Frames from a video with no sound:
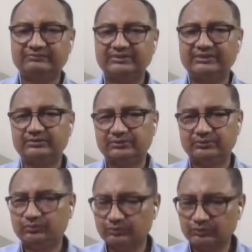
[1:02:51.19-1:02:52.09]
and
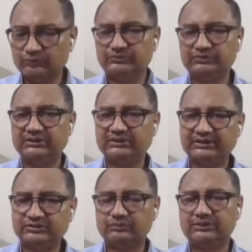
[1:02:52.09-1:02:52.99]
who knows in
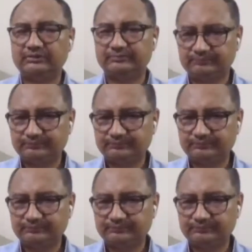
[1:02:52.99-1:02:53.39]
days to come.